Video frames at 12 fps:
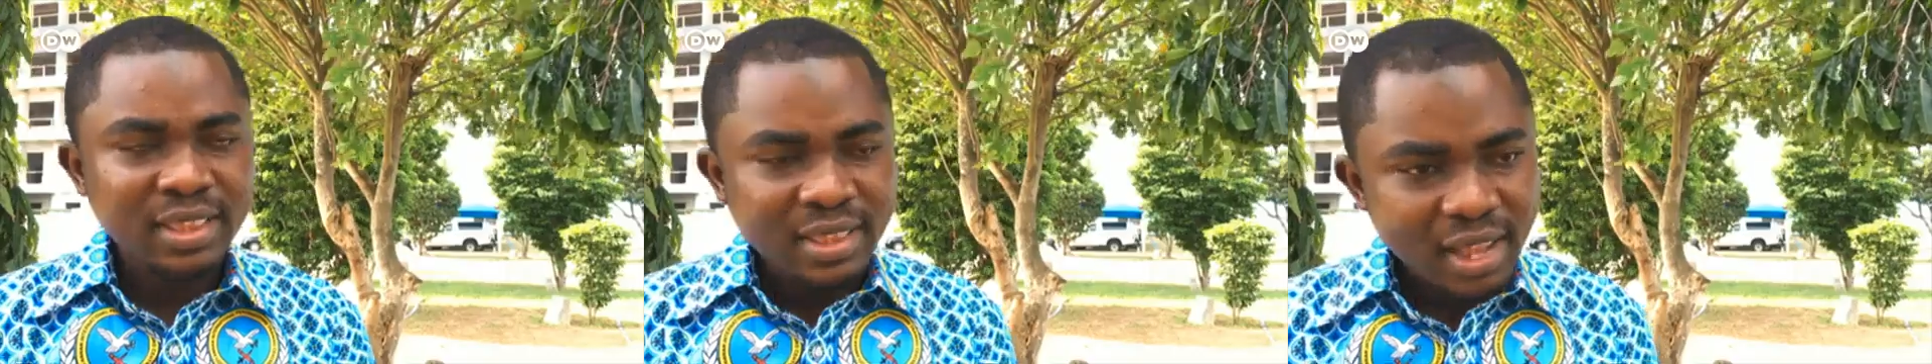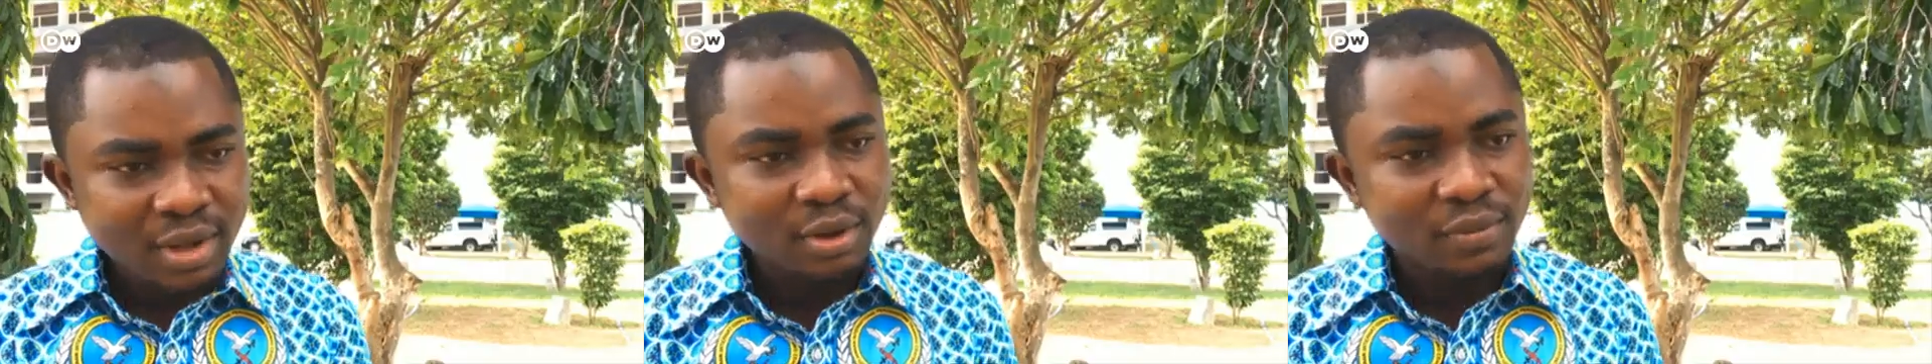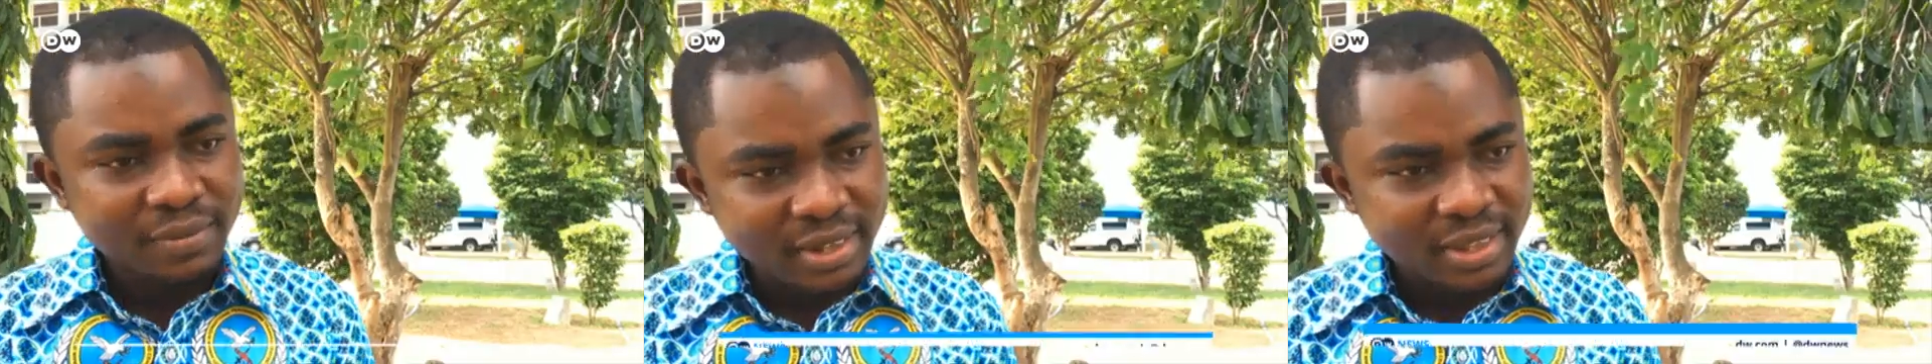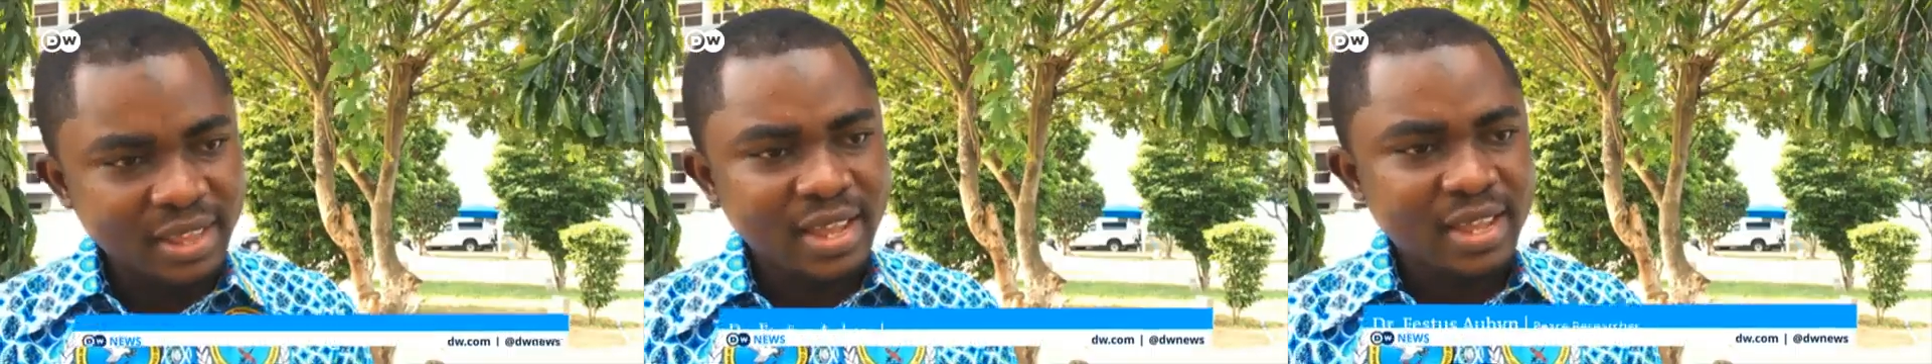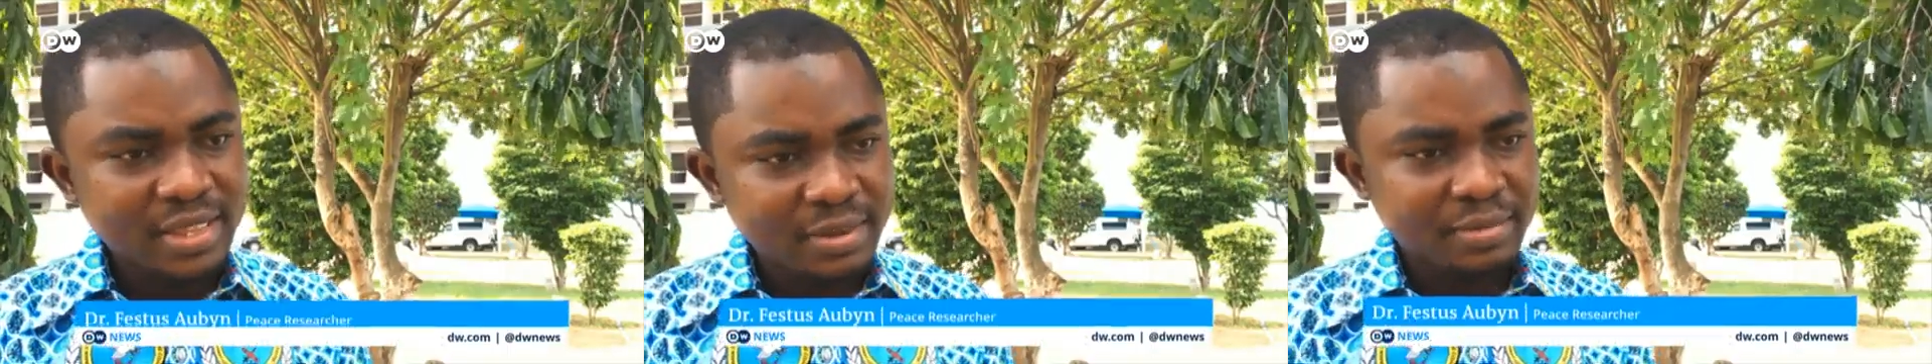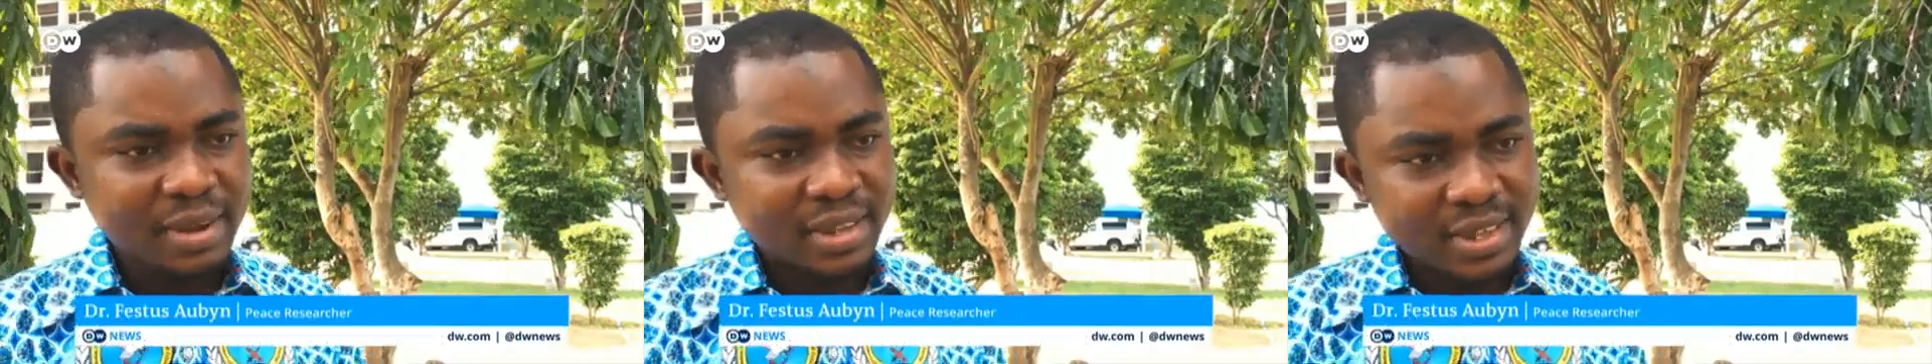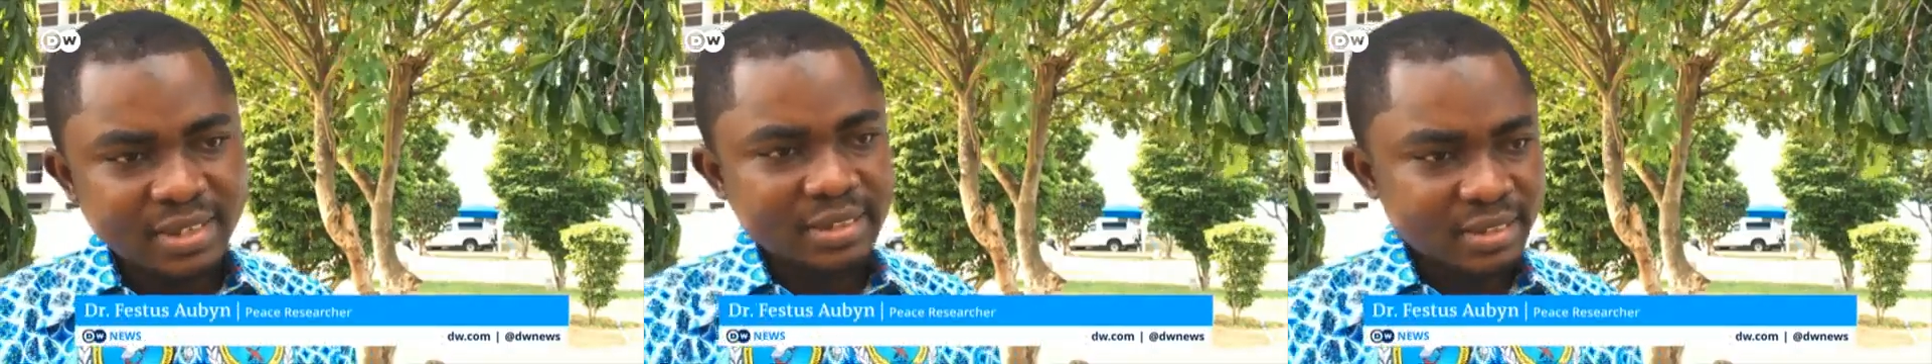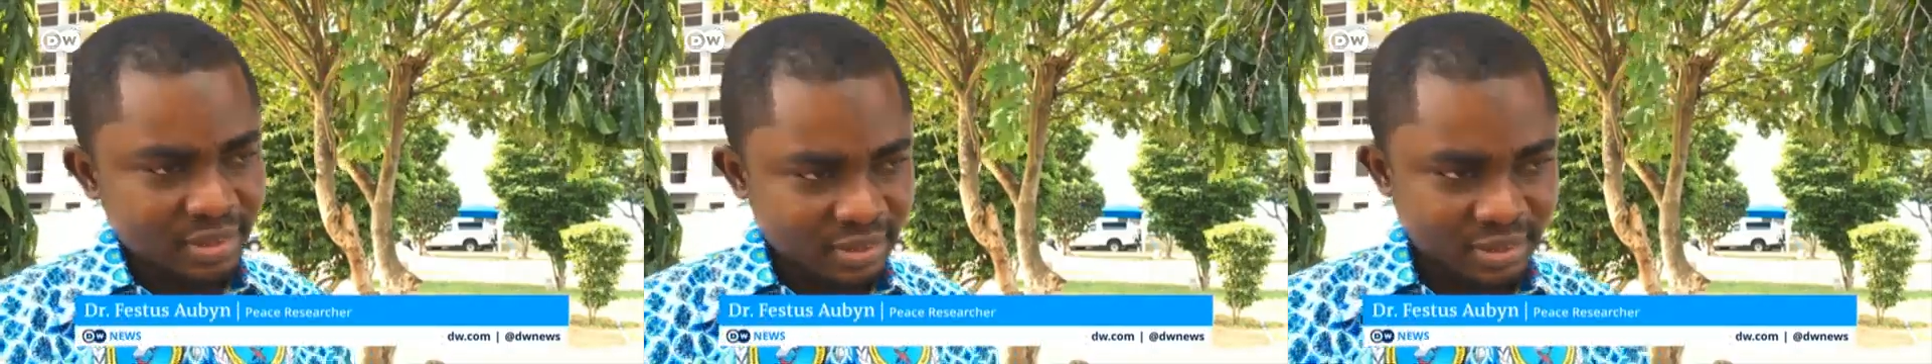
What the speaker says: lack of clear demarcation